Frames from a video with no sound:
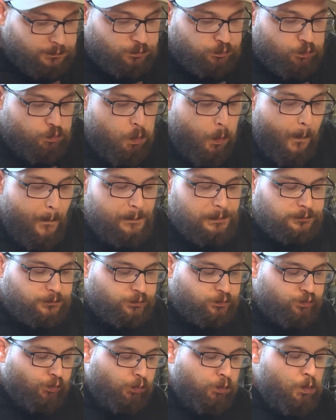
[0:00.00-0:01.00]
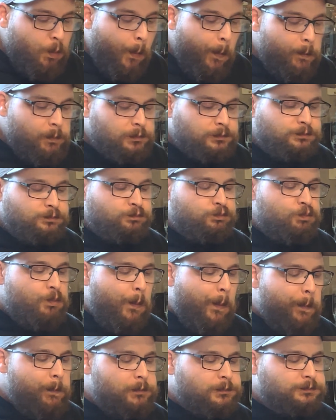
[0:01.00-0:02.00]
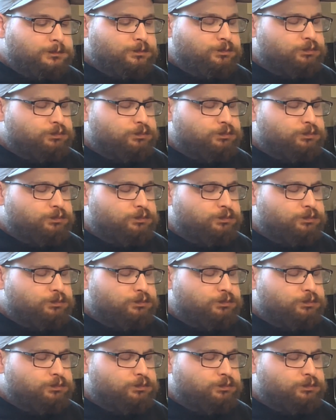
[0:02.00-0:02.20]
Oh, that's good. What do you think?